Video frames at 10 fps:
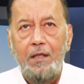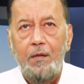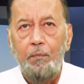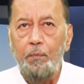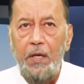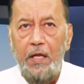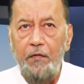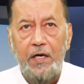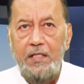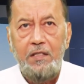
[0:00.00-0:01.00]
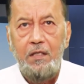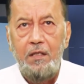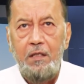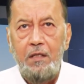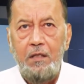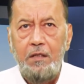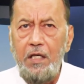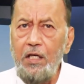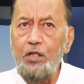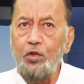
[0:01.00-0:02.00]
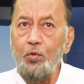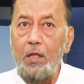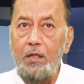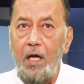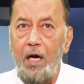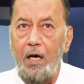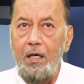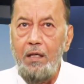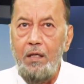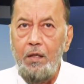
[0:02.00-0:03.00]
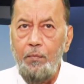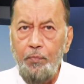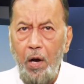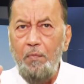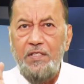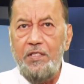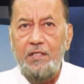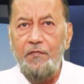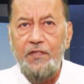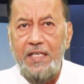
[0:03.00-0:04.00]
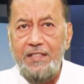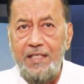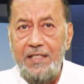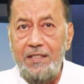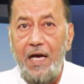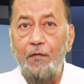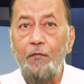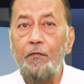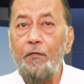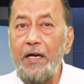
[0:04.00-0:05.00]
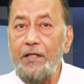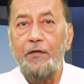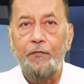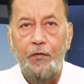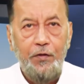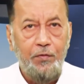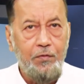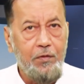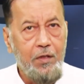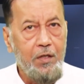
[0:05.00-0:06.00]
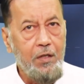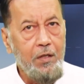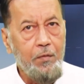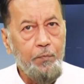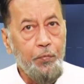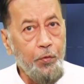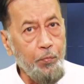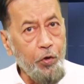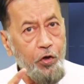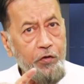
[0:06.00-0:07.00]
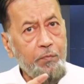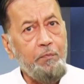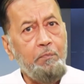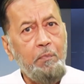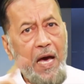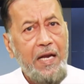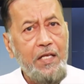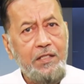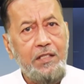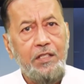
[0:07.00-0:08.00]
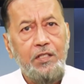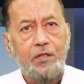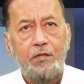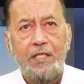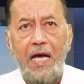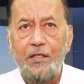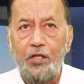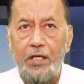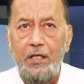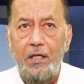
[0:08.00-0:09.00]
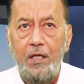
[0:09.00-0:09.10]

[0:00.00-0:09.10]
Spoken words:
Believers, turn to Allah. Promises of success are waiting for you. promote marriage in this society,